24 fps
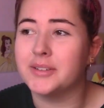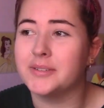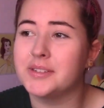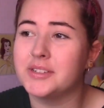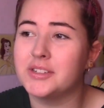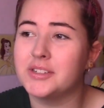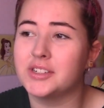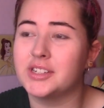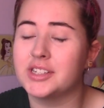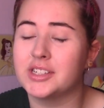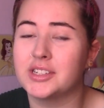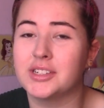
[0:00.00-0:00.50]
So it's
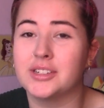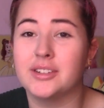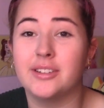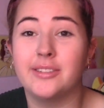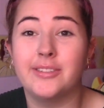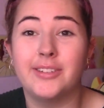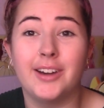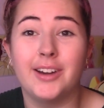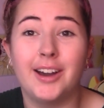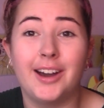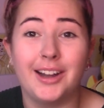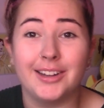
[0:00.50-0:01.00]
a tradition
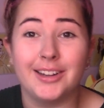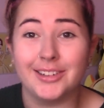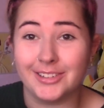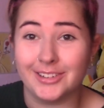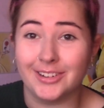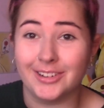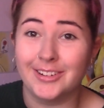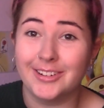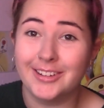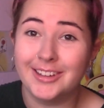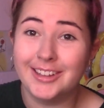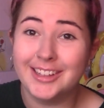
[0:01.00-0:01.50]
for our
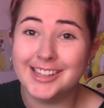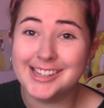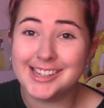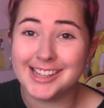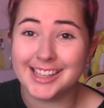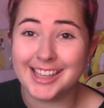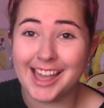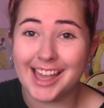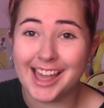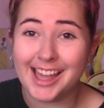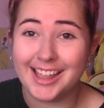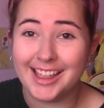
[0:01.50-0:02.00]
dog
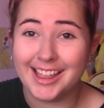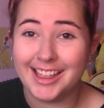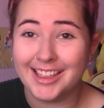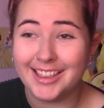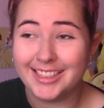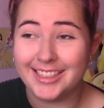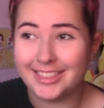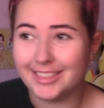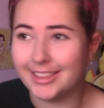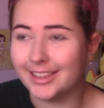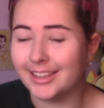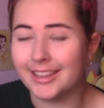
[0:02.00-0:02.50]
to get
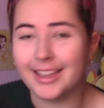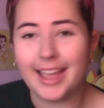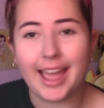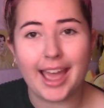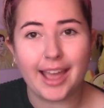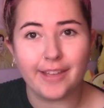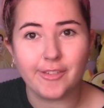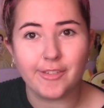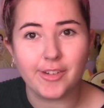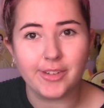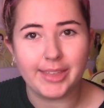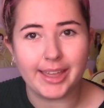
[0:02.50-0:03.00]
the,
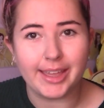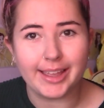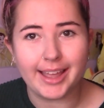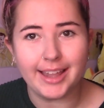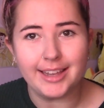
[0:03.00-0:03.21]
everyone their